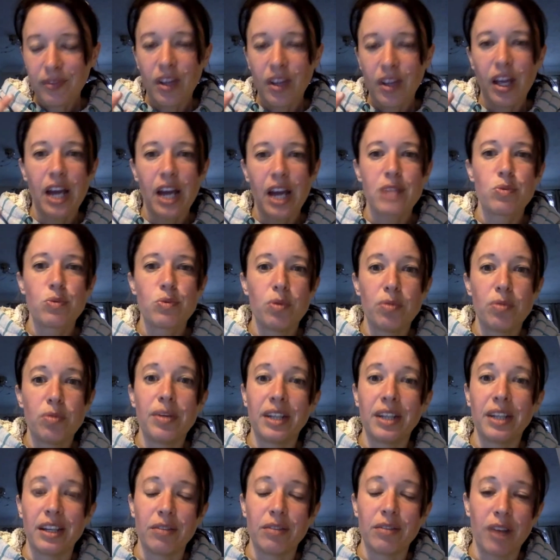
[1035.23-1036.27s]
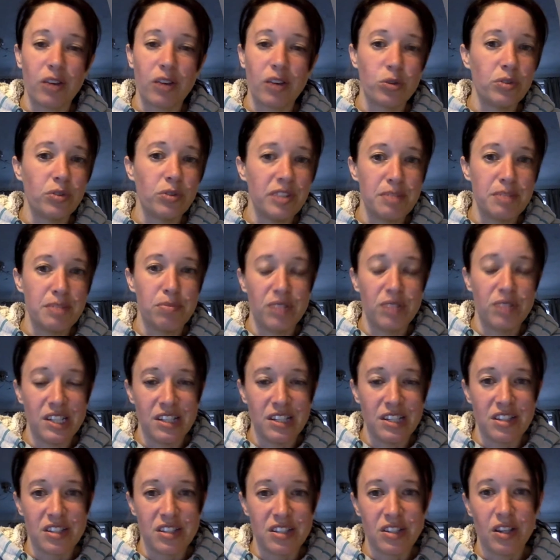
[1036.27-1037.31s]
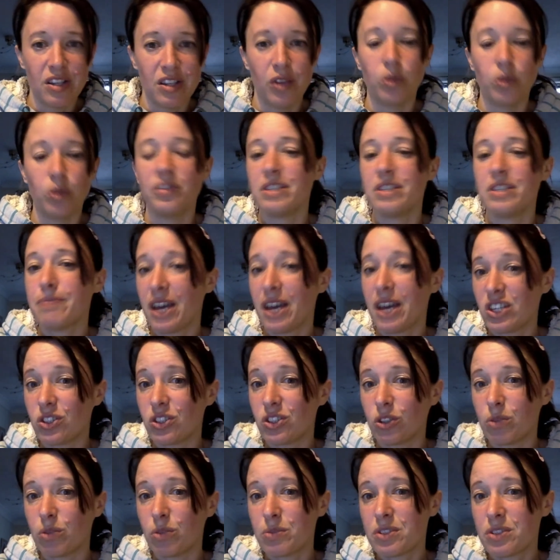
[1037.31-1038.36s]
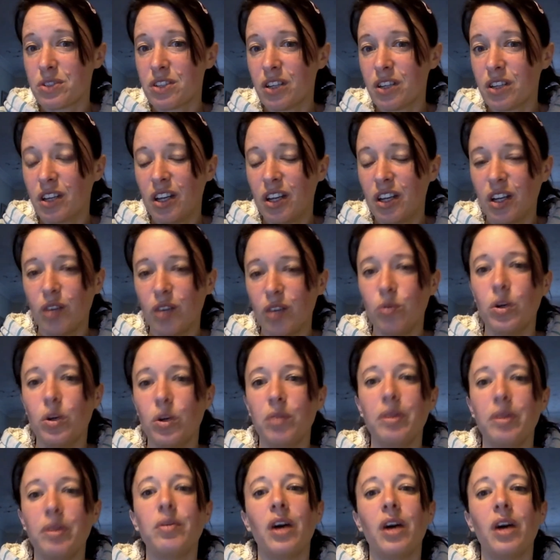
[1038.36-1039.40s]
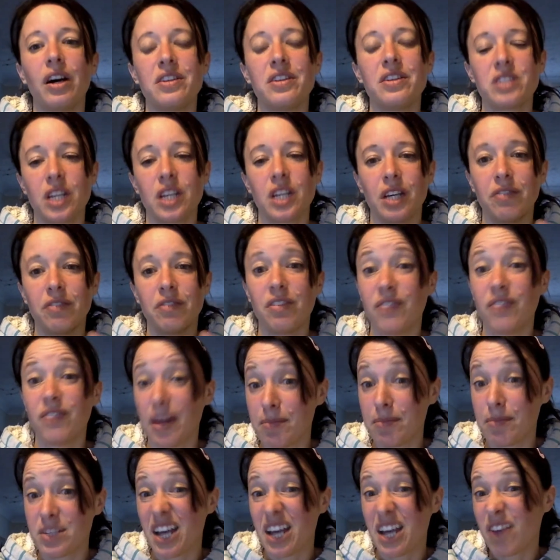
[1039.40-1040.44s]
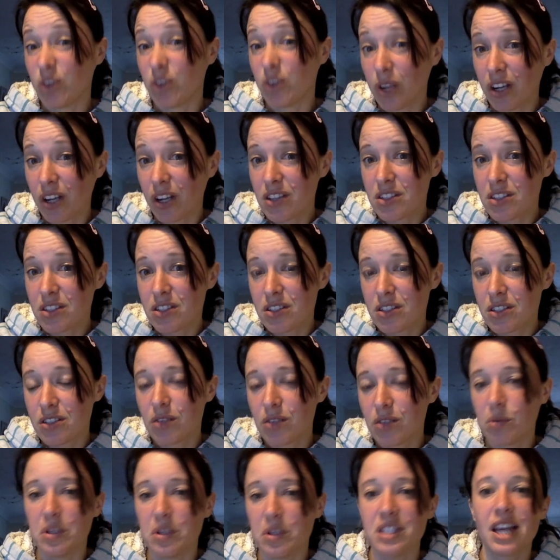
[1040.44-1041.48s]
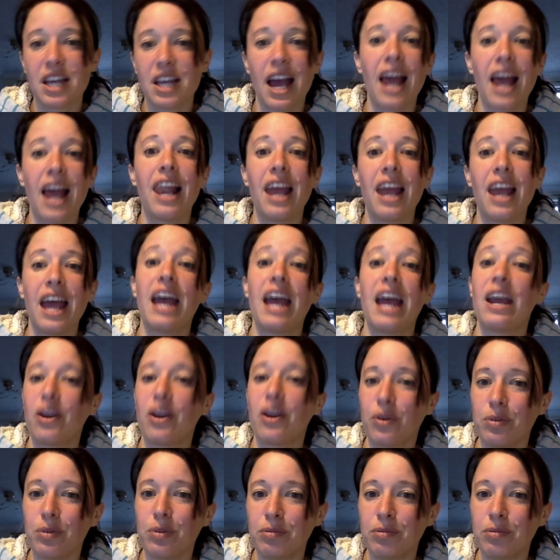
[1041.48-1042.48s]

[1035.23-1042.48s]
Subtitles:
as we were ringing around all these breeders and all these pet shops, what we were asking for them to have on us was eleeo.